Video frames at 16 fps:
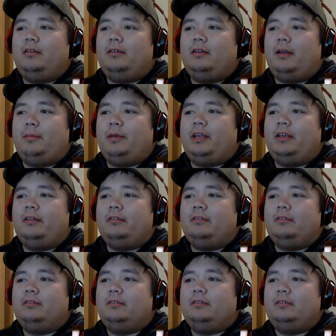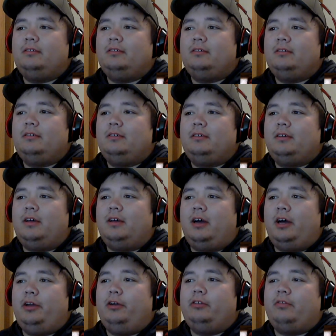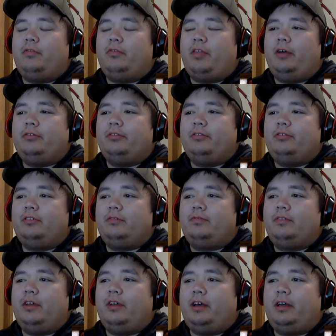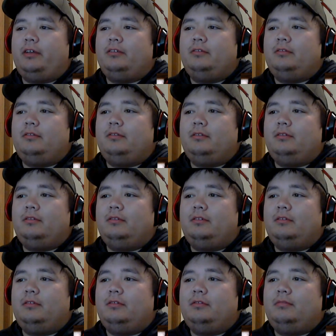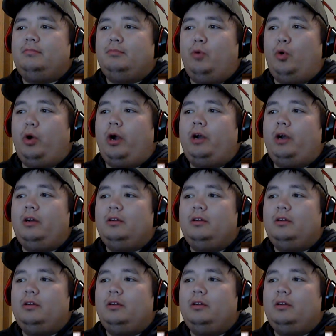I mean, hundreds of thousands, if not more.